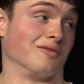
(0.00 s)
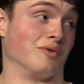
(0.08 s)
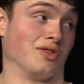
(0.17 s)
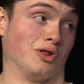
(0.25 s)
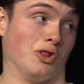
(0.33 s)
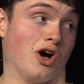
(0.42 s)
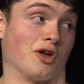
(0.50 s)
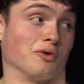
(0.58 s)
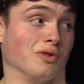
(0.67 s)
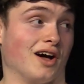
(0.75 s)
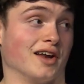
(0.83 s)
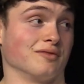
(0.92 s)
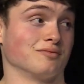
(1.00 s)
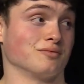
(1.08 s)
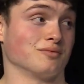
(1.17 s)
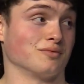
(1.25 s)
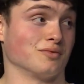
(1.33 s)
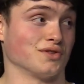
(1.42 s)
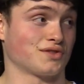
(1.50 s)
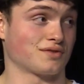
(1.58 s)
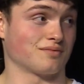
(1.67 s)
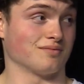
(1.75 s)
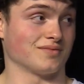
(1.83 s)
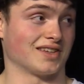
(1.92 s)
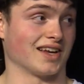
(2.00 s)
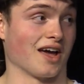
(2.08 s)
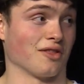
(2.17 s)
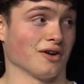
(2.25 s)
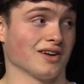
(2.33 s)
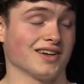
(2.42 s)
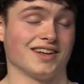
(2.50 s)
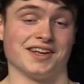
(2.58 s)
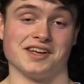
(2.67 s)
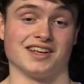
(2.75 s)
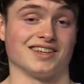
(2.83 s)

when the Lotto line was together, mm.